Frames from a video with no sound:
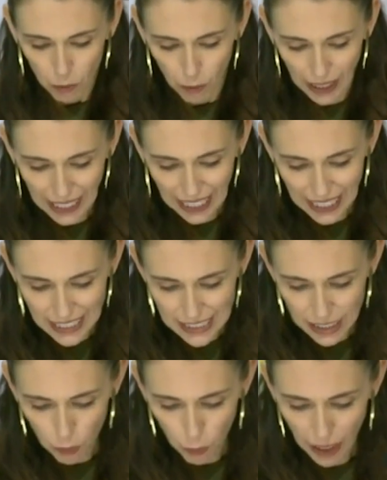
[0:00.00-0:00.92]
One
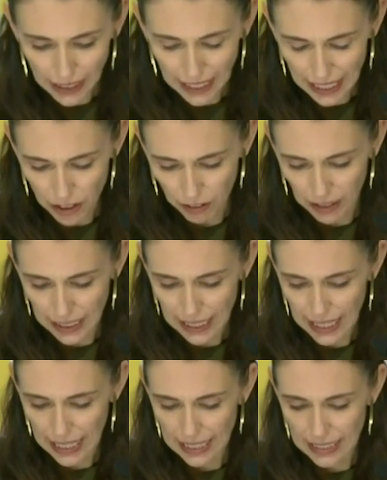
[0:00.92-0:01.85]
case at one
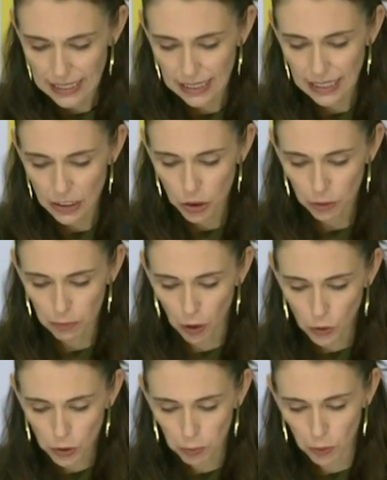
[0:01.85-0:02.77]
gathering has led to
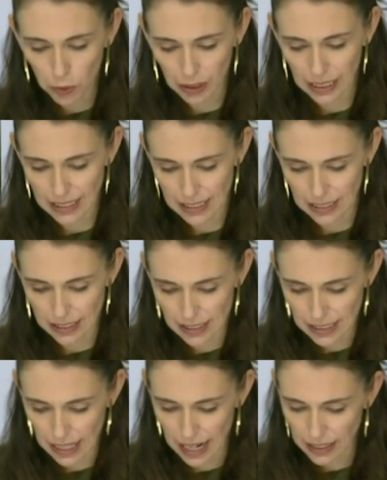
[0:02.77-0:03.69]
multiple
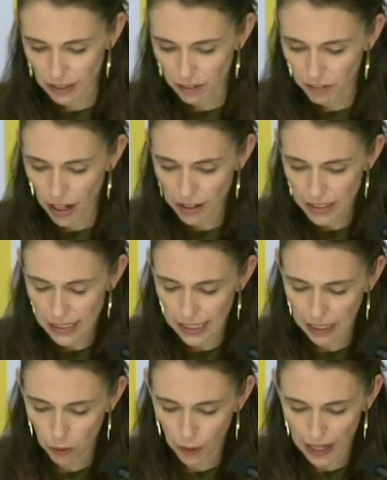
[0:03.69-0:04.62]
clusters, and the virus
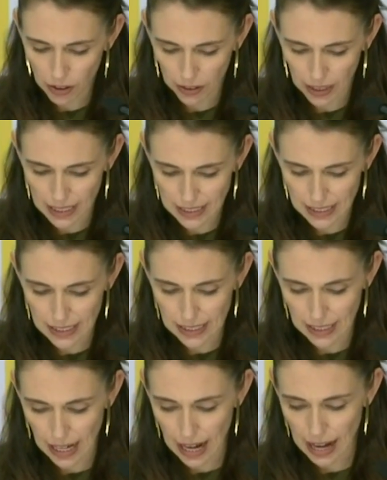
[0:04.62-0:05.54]
getting away on us
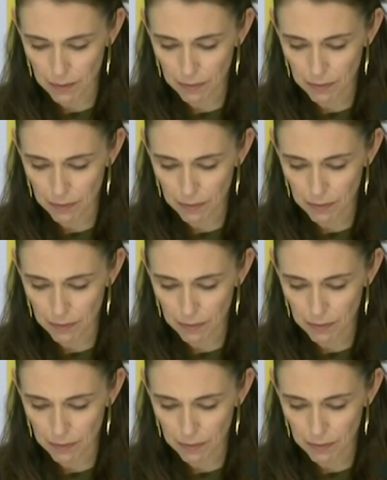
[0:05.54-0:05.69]
is